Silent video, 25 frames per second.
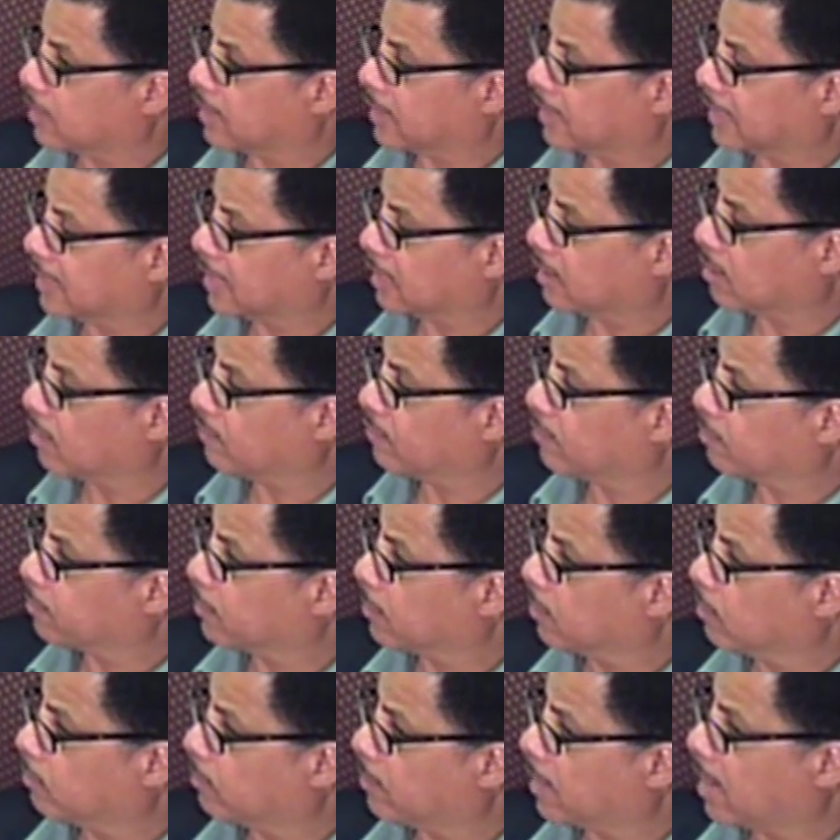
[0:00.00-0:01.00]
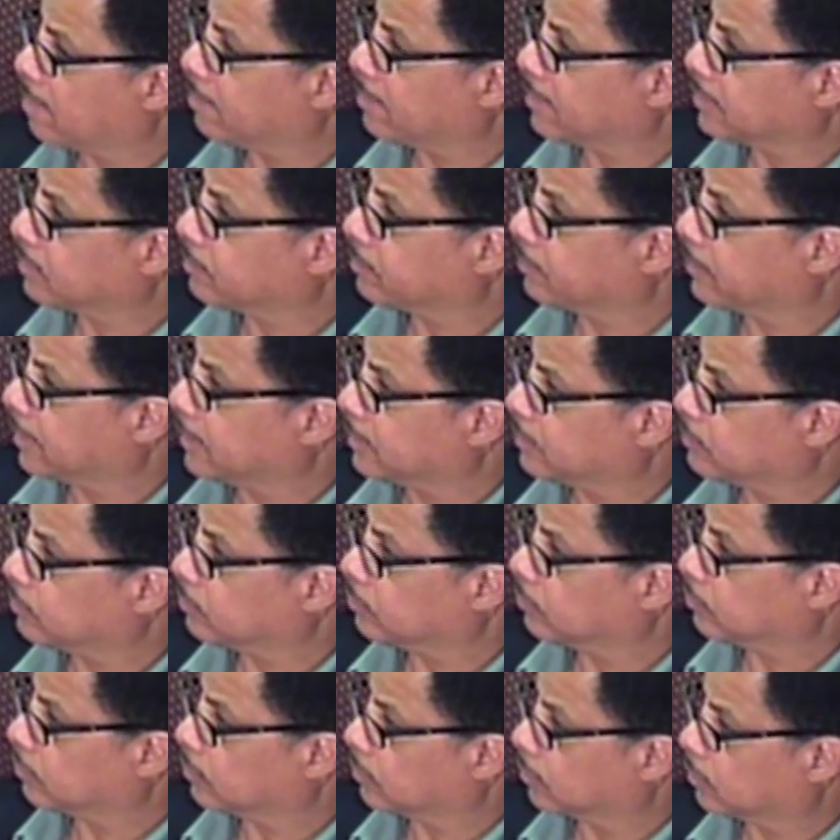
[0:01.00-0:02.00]
trying to kick off a program as it relates
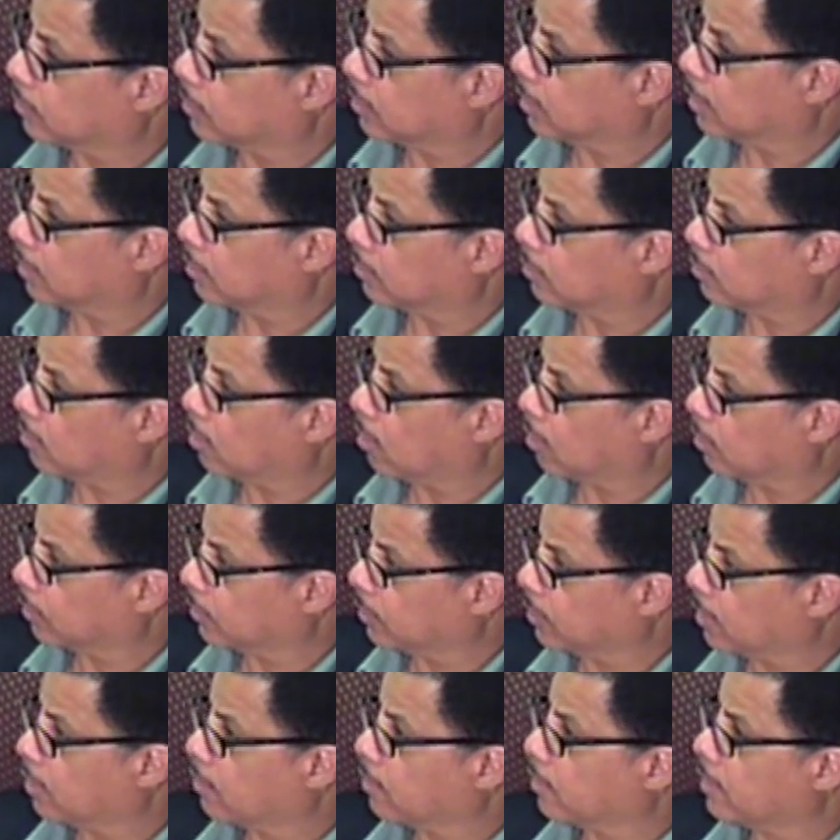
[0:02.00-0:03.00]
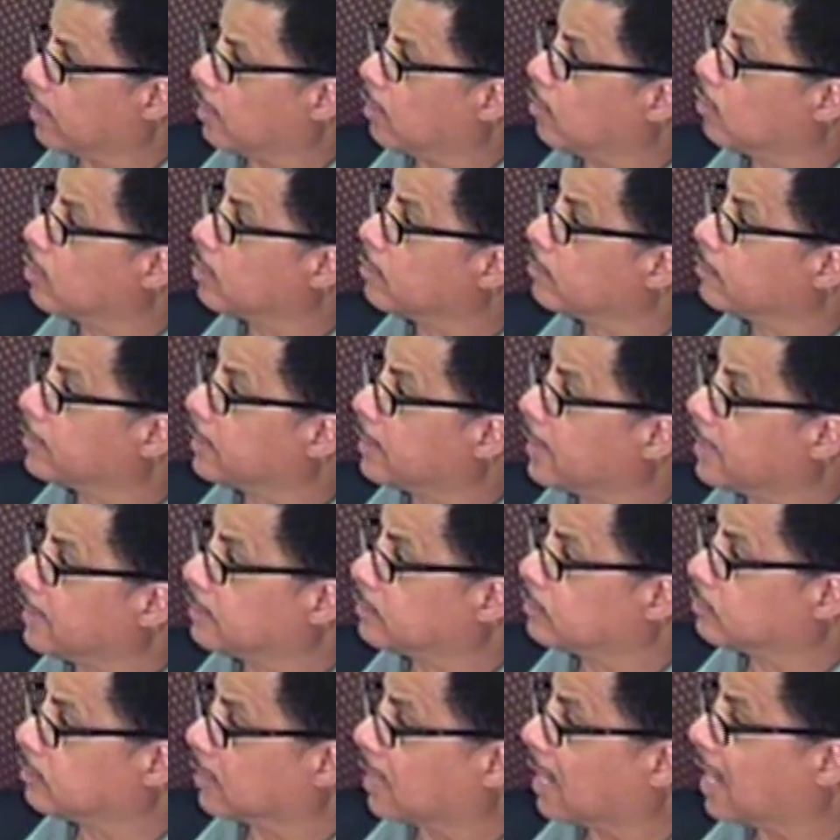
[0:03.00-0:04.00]
to the culinary or it
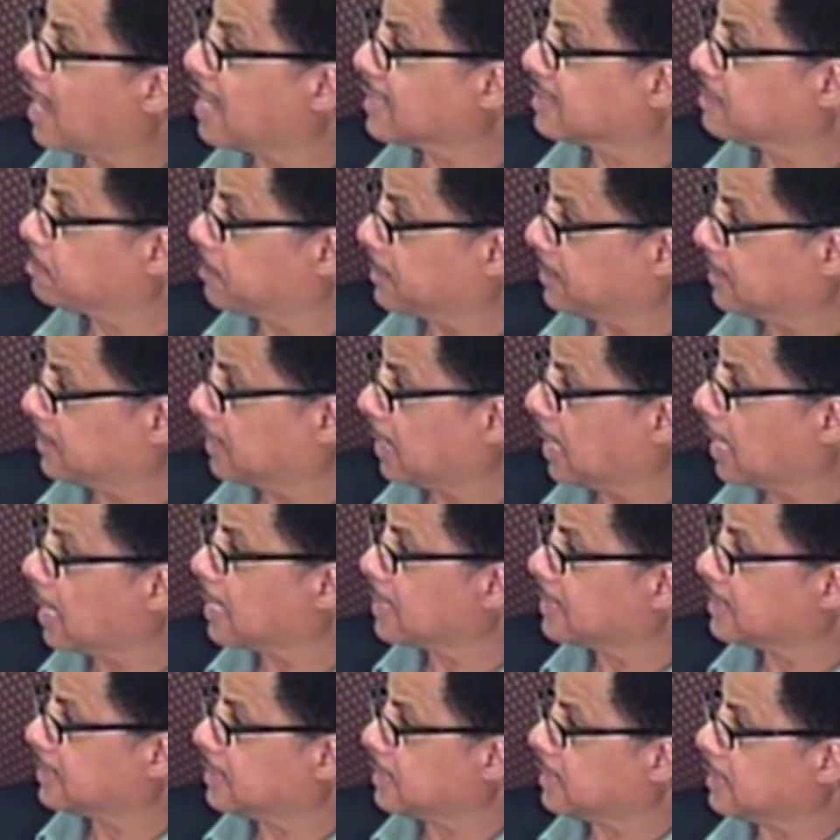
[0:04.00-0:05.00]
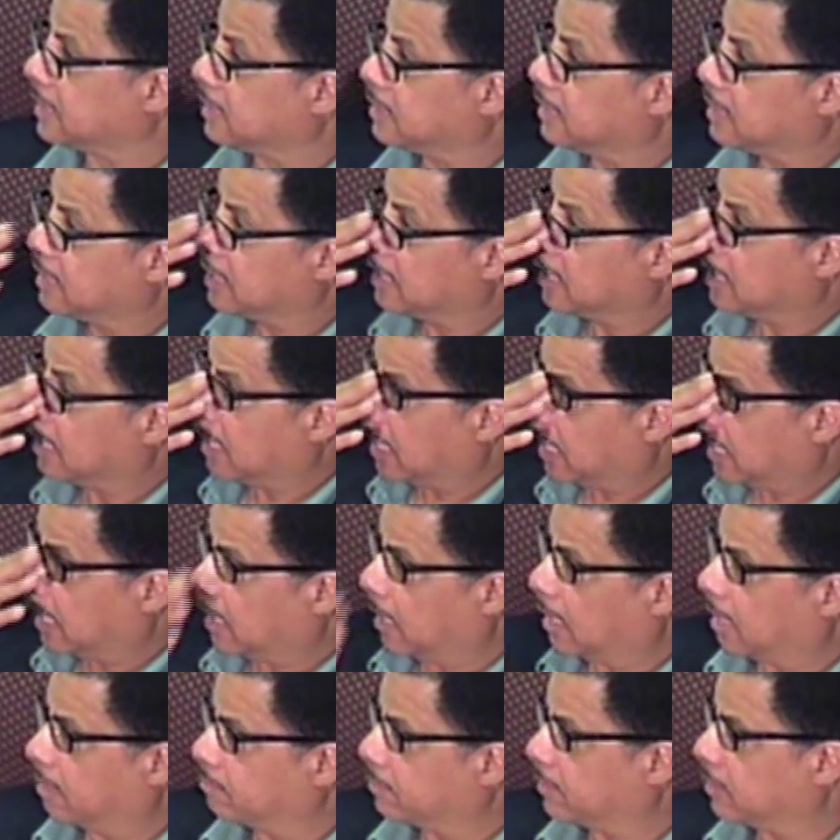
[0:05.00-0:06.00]
relates to the hospitality.
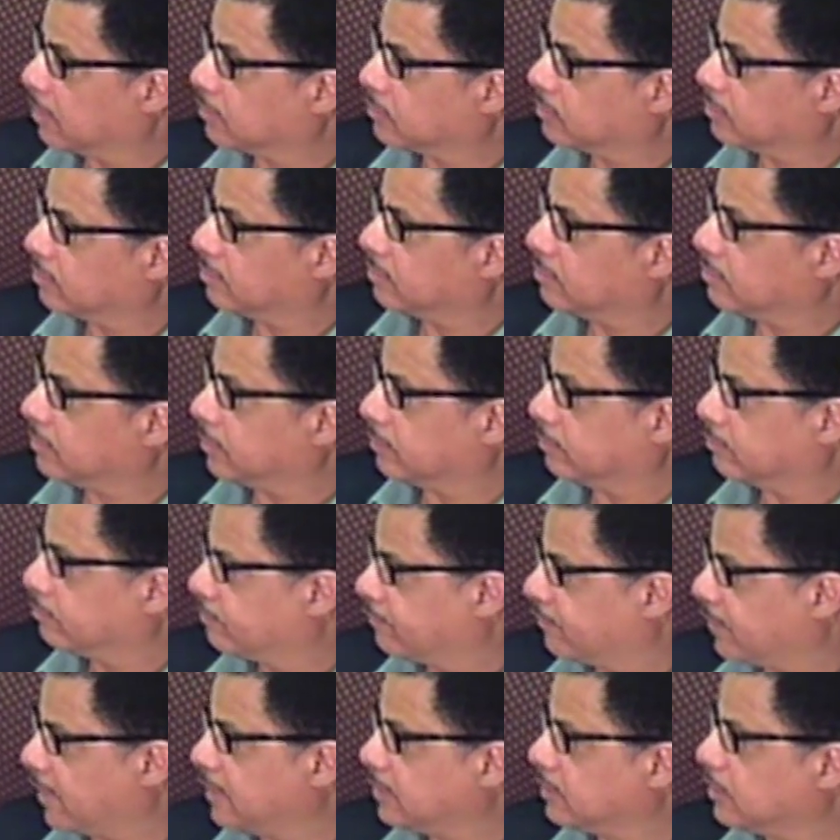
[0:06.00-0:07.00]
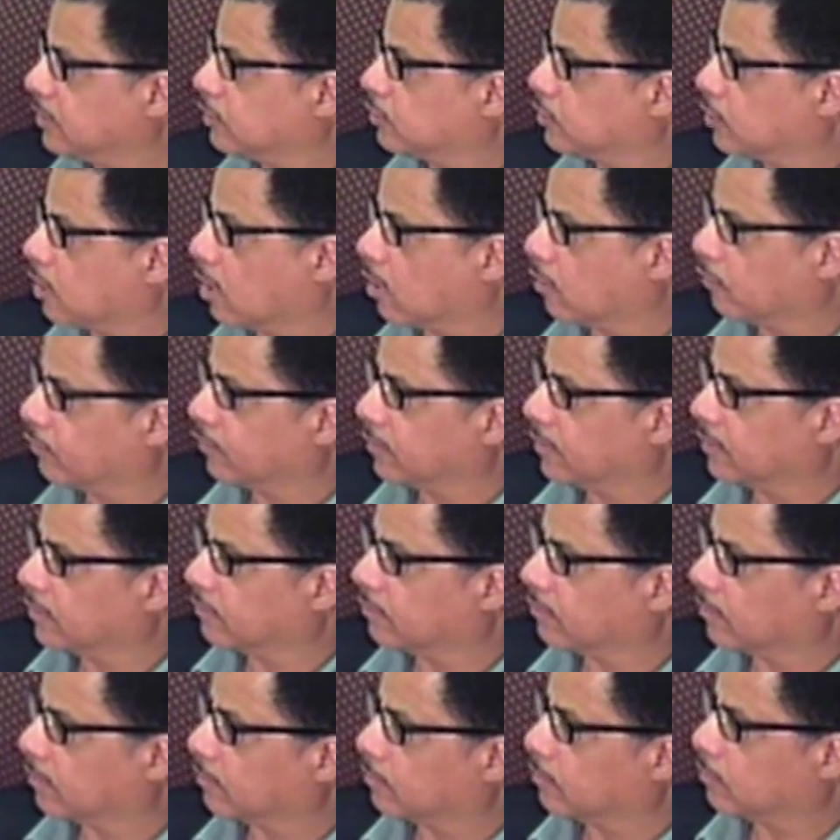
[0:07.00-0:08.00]
Because, face it, Charleston
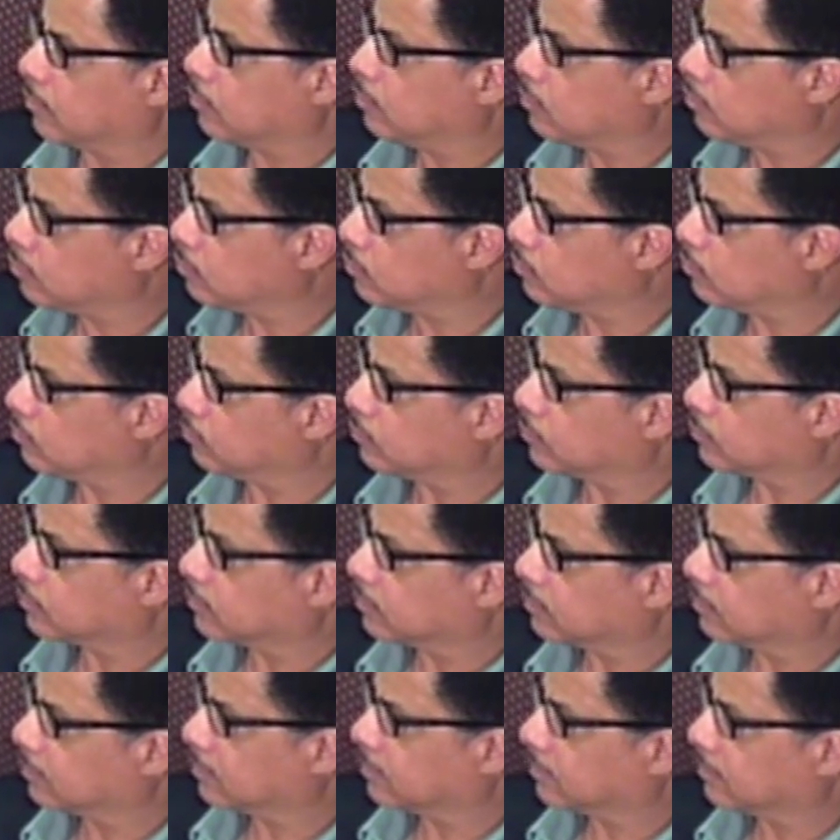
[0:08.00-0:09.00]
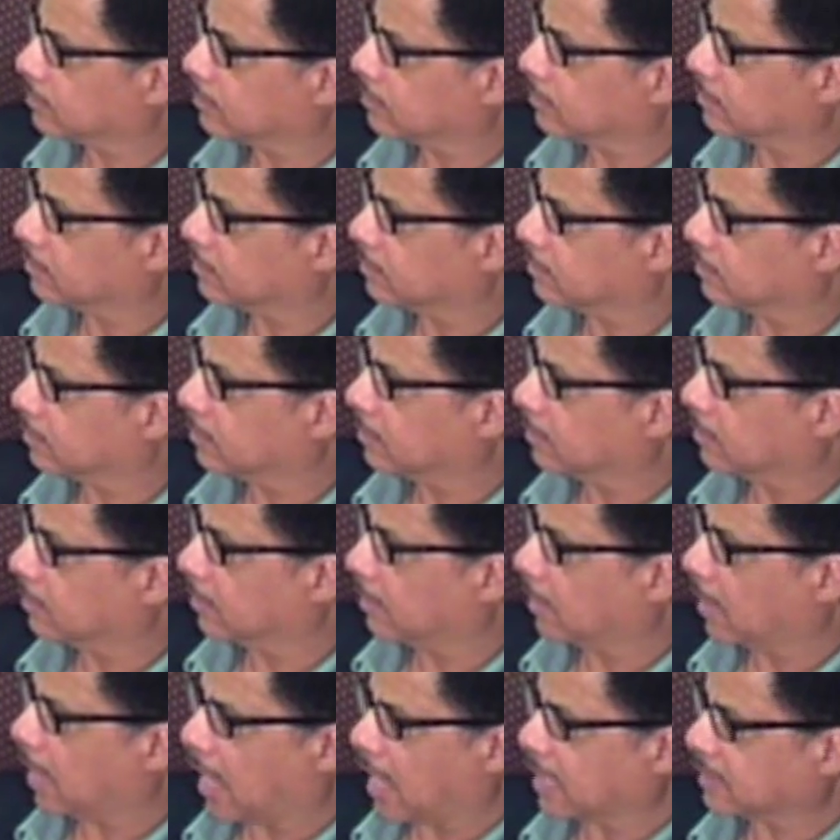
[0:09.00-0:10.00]
is a huge
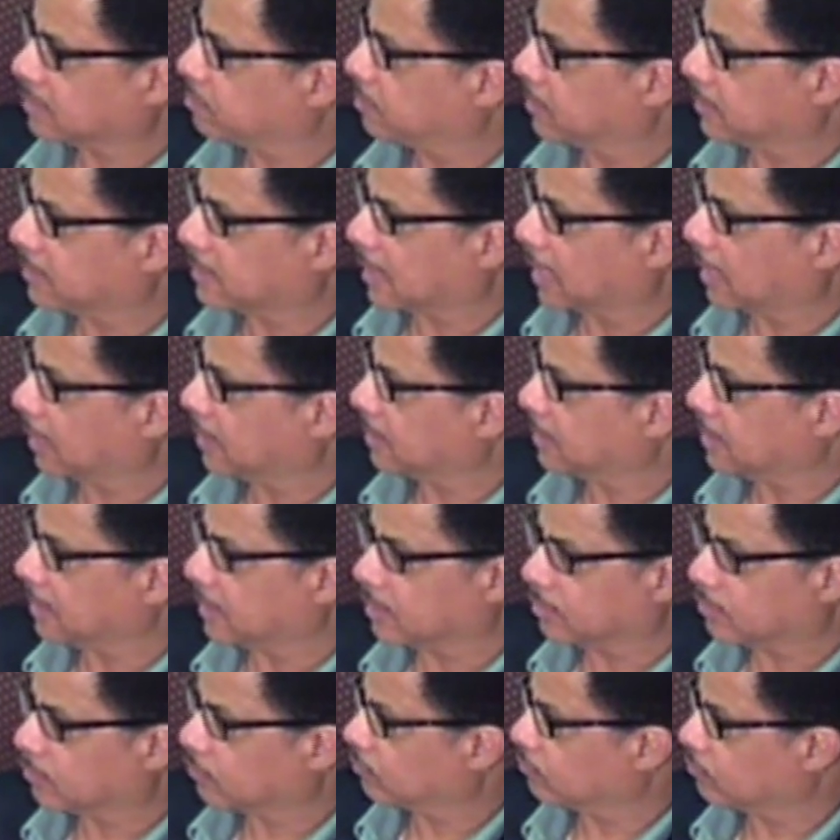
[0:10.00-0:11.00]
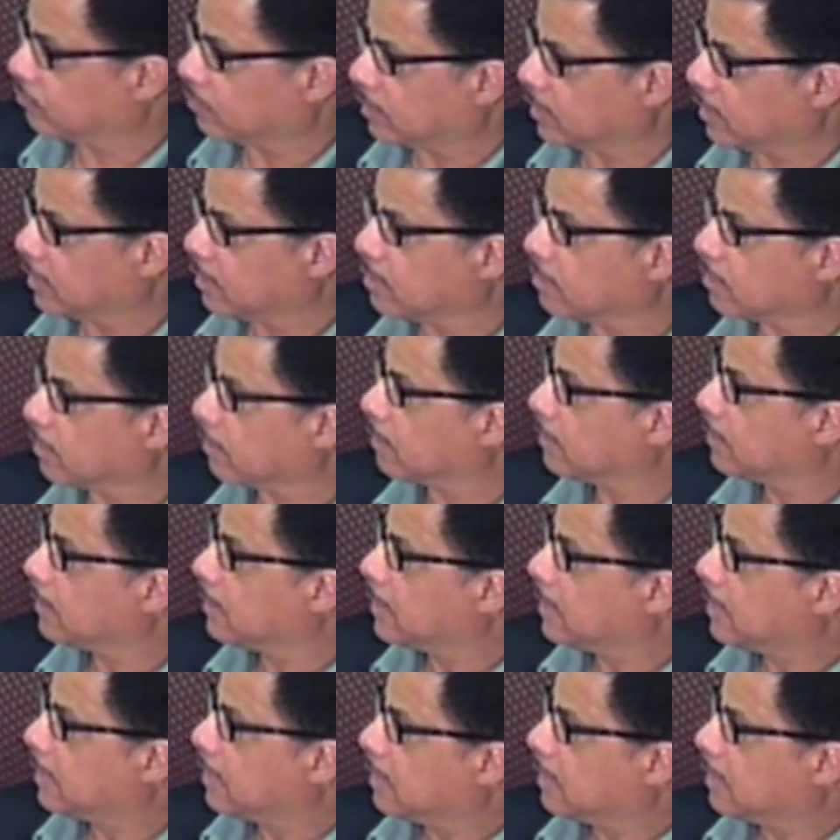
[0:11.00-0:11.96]
hospitality industry here.